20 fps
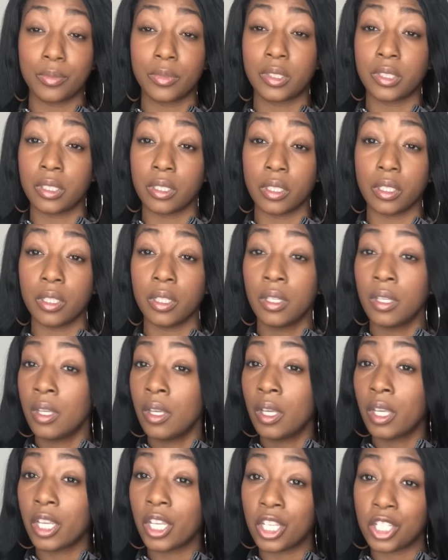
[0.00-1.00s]
to
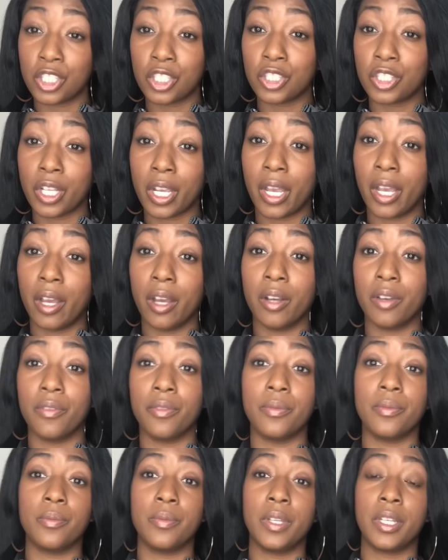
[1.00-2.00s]
get your child
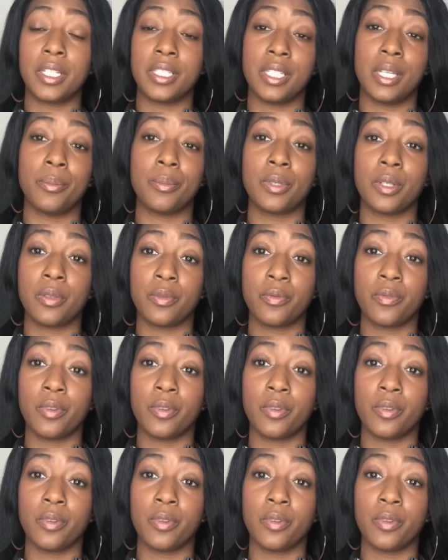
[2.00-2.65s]
exempted